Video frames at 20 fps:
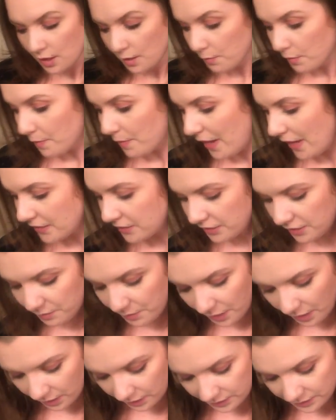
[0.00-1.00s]
But back to the
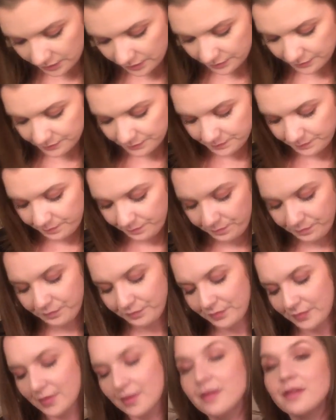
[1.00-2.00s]
box,
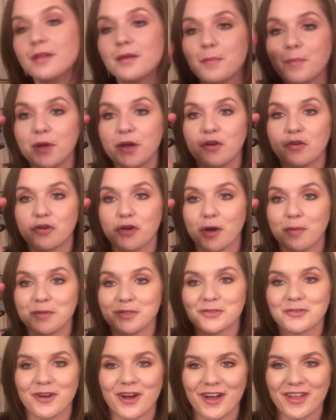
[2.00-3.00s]
Peter
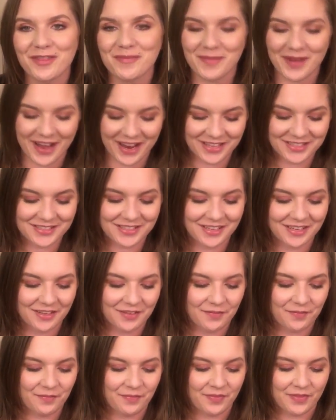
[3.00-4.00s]
Thomas Roth mask,
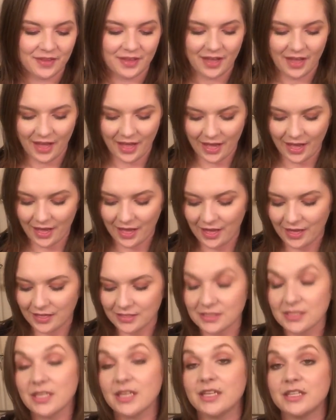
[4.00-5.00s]

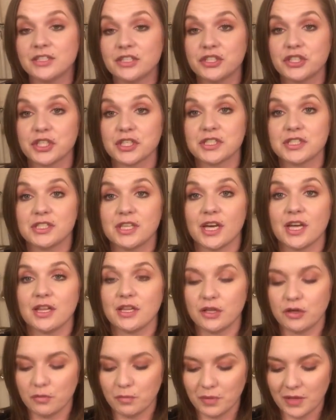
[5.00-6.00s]
and it's just a
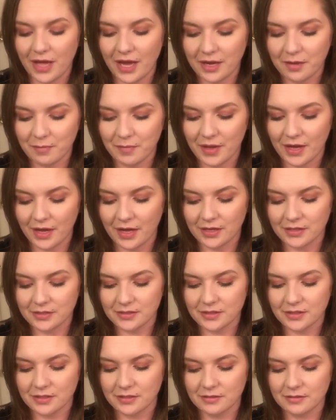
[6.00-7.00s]
little black
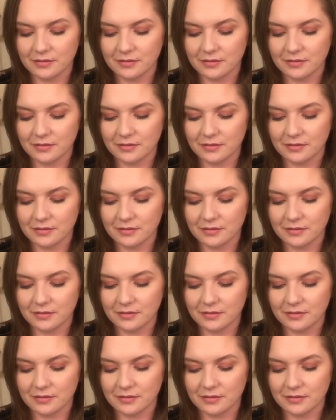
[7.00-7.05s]
mask,